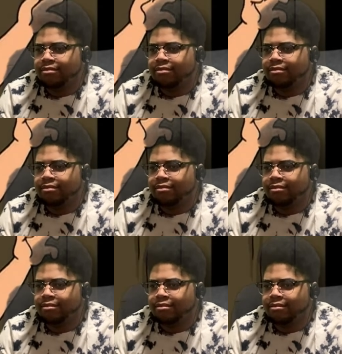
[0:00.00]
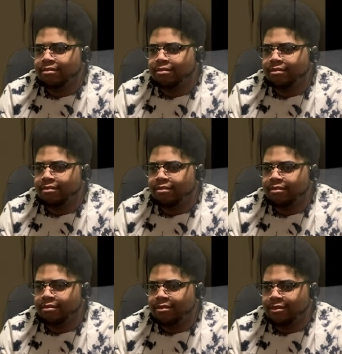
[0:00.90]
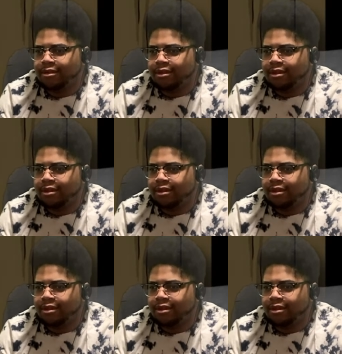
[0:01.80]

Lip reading: Nobody speaks.